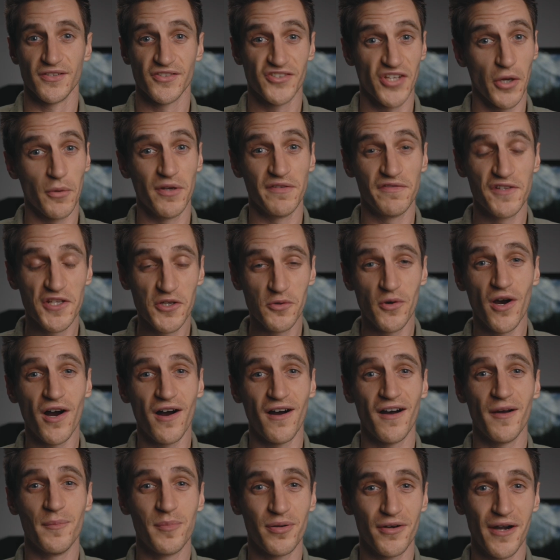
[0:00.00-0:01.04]
So if you
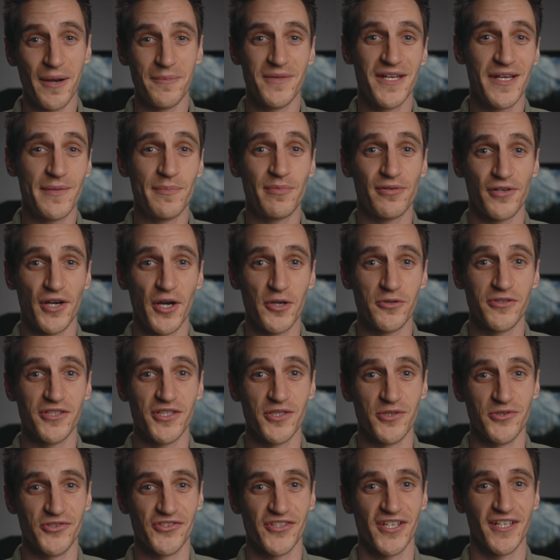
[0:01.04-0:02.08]
are a Premiere Pro
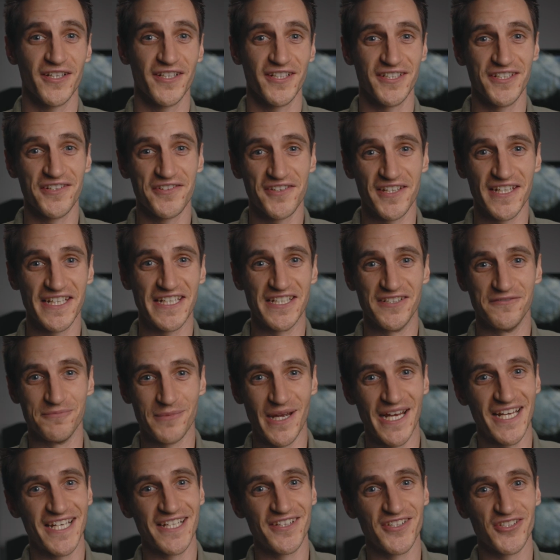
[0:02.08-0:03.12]
user and you're thinking of
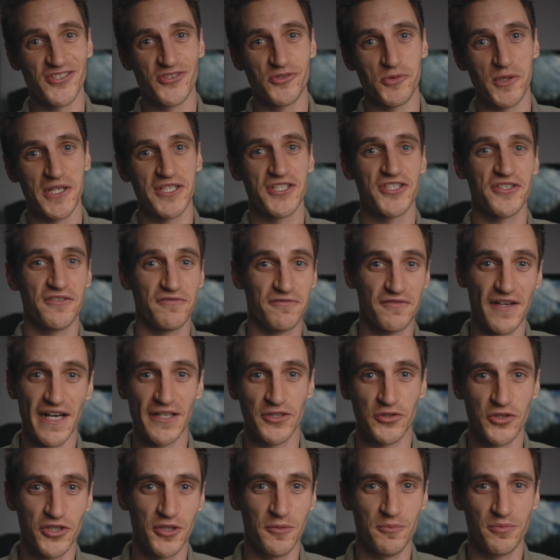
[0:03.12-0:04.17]
making the switch to
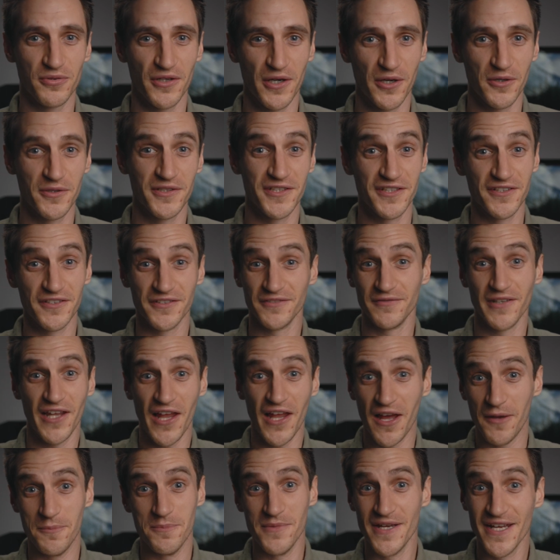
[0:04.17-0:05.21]
Final Cut Pro and you're
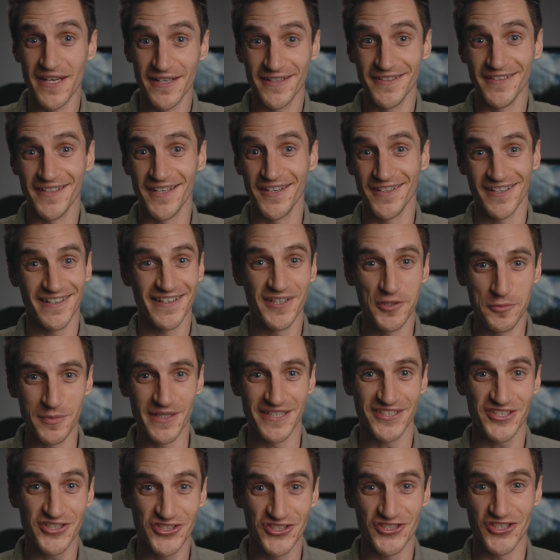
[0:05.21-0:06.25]
like me and a little
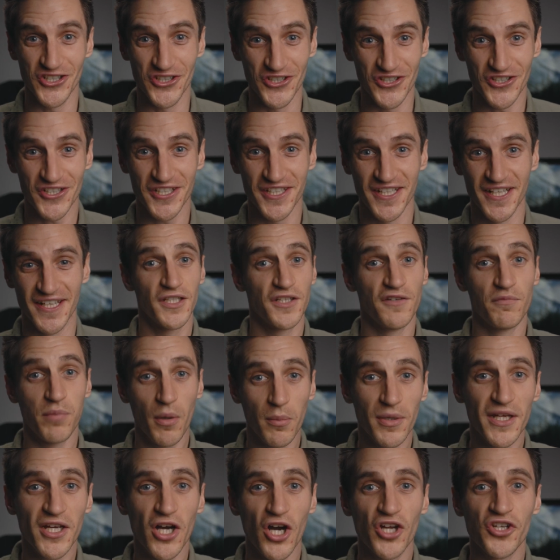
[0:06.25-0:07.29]
bit stuck, you've
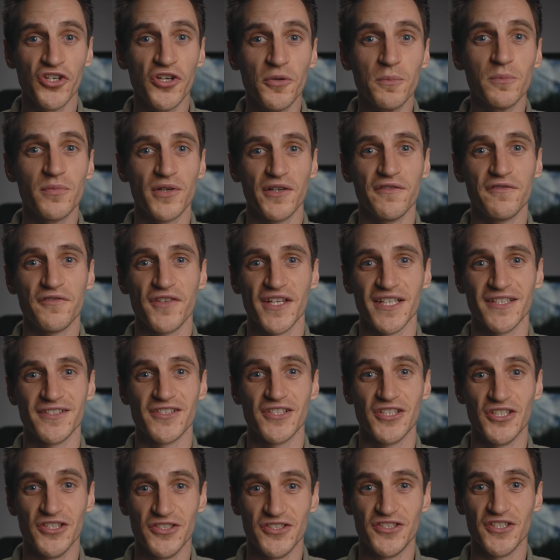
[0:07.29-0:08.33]
probably got a number of things that
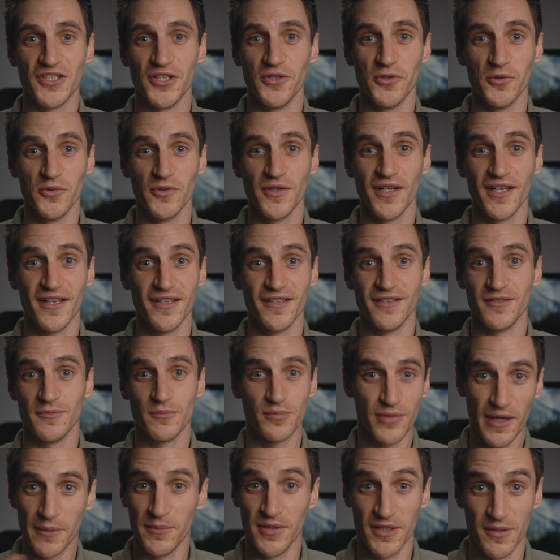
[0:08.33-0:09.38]
you do in
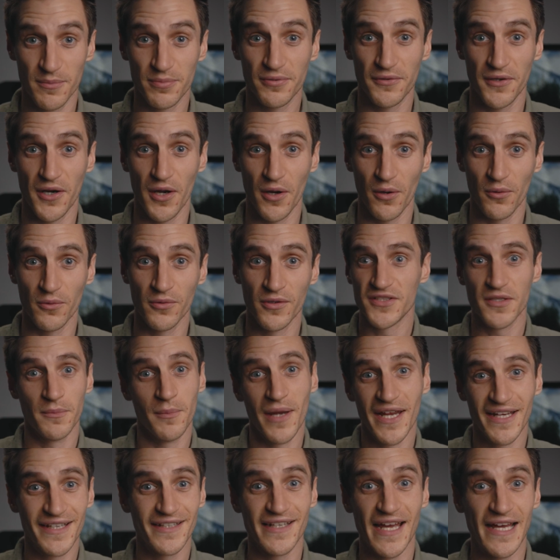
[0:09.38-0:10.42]
Premiere Pro to
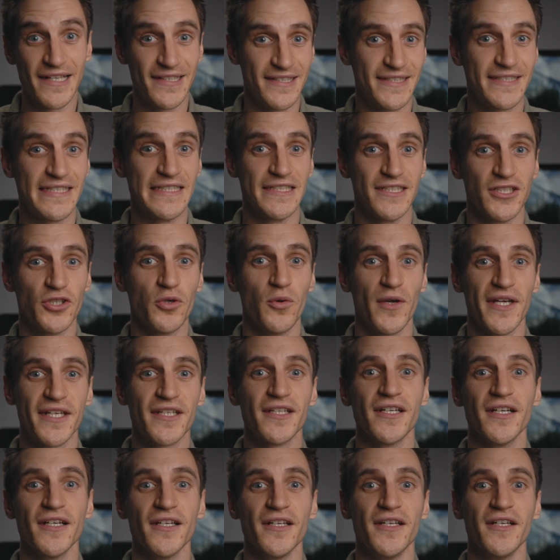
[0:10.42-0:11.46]
make editing
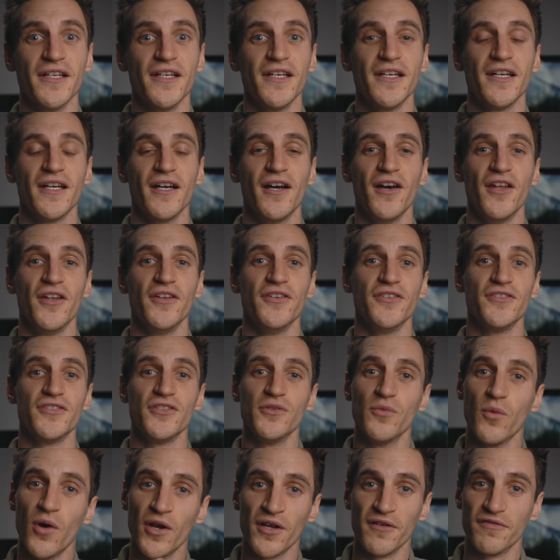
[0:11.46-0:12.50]
quicker and
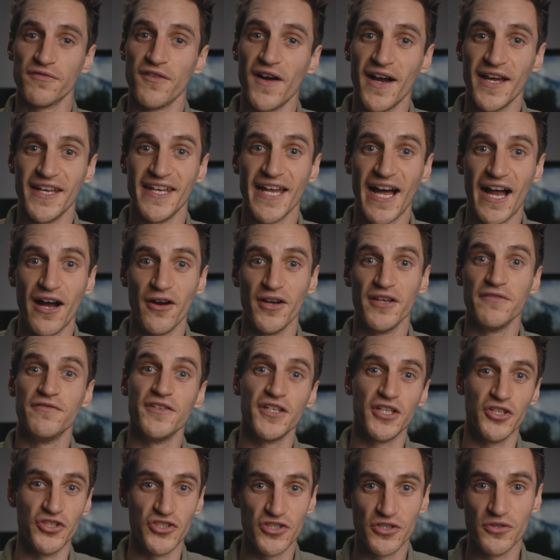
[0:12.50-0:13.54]
you want to find out if you
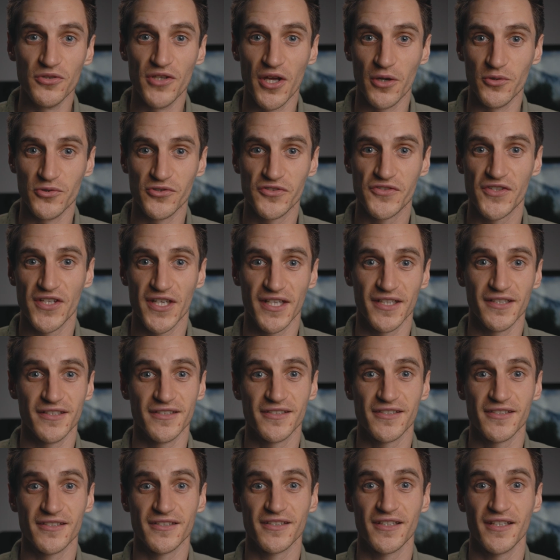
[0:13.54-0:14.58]
can do those
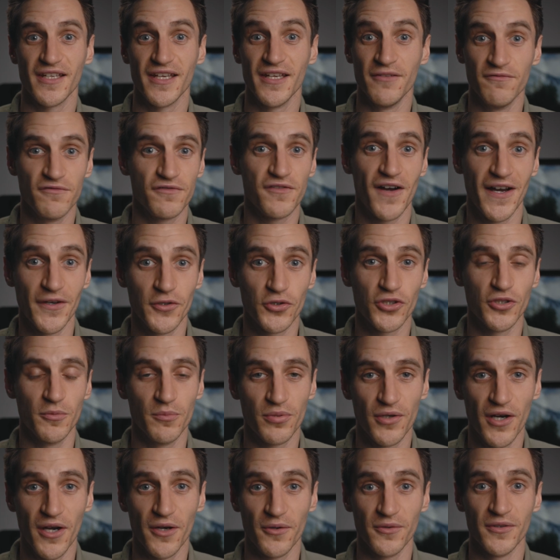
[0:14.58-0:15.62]
things in Final Cut
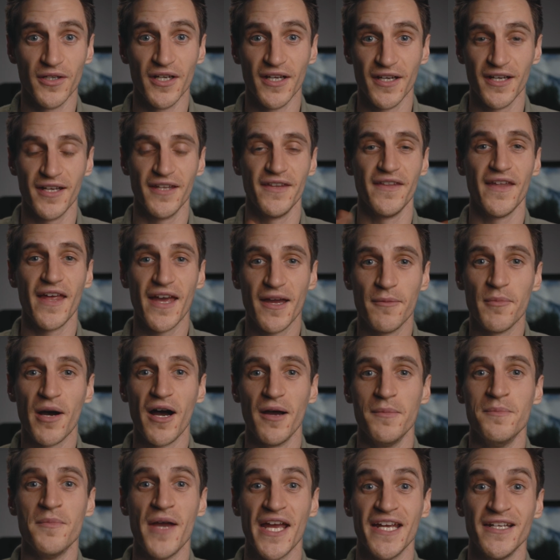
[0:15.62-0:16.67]
Pro. And they're my
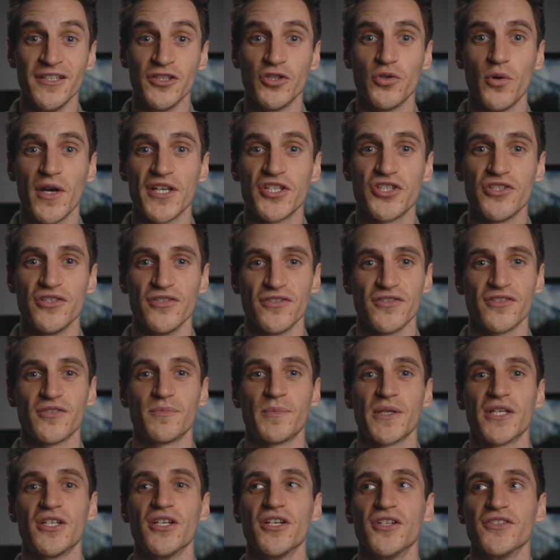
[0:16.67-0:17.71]
main questions
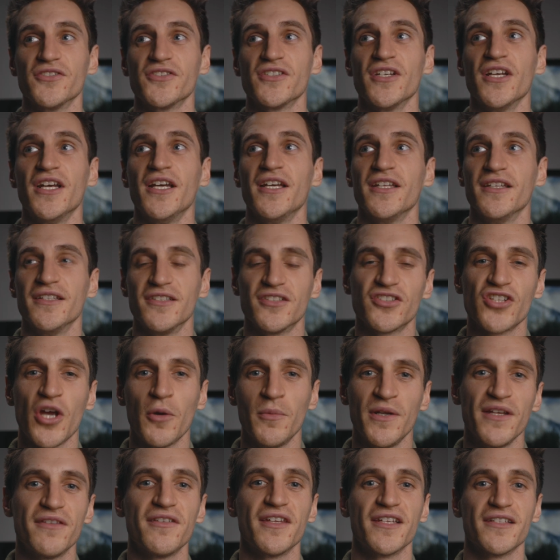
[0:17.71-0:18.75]
because there's so
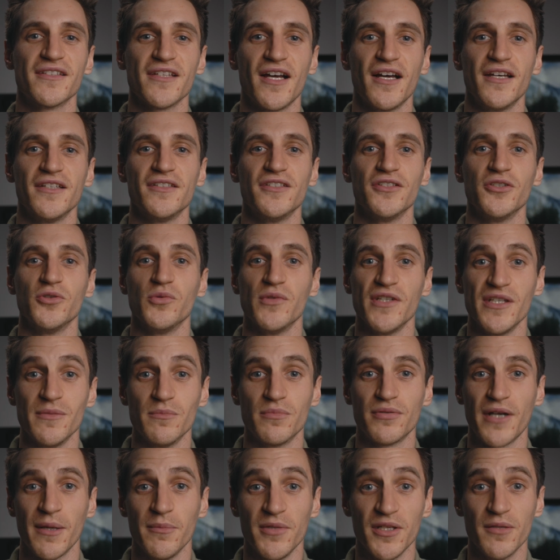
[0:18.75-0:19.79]
many things that I do within
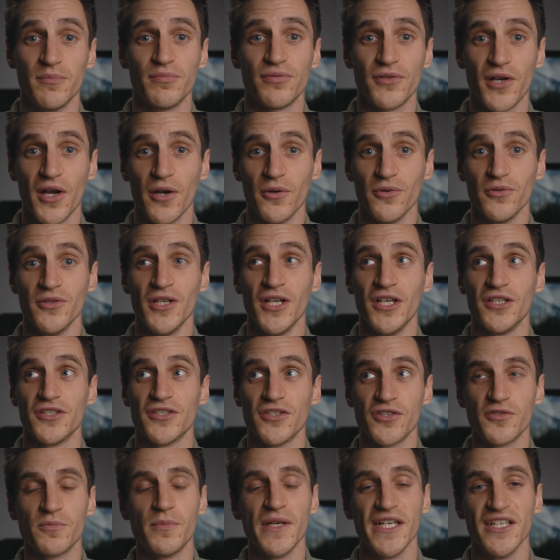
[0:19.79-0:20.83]
Premiere Pro
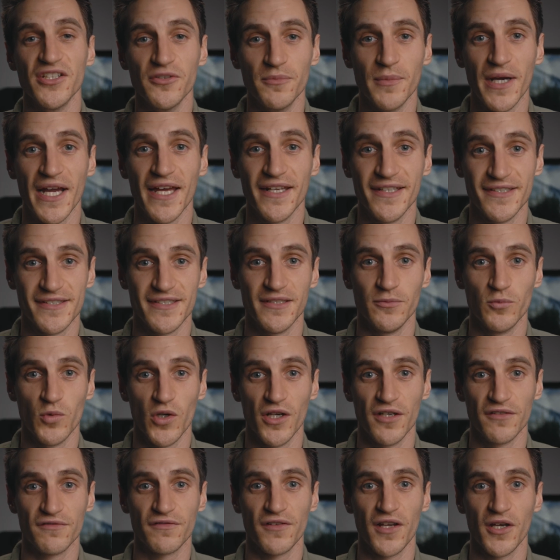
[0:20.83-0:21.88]
to speed up my editing
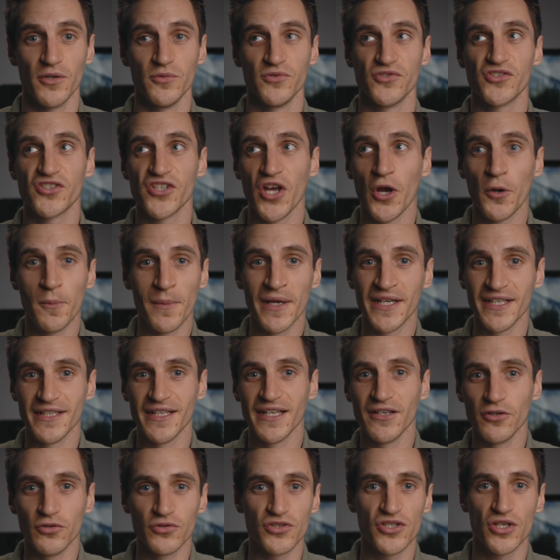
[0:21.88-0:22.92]
workflow and so many
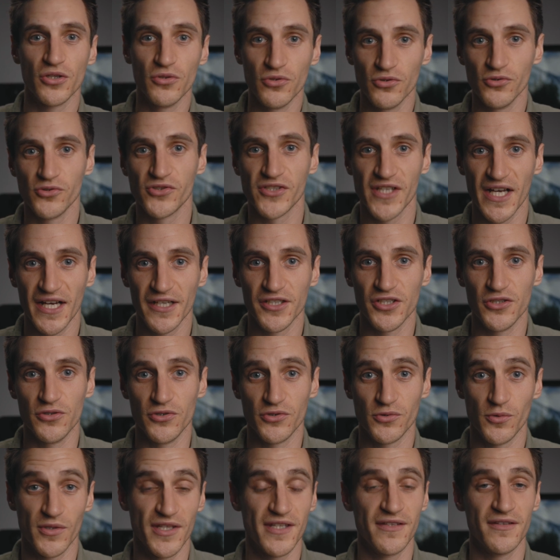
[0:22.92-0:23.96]
little tools that I
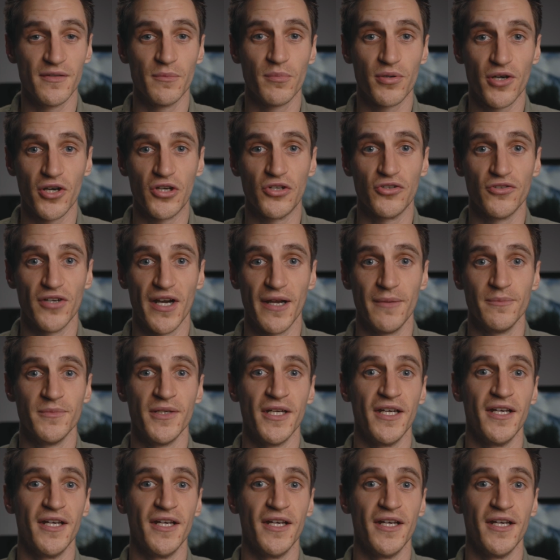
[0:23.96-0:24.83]
use within the program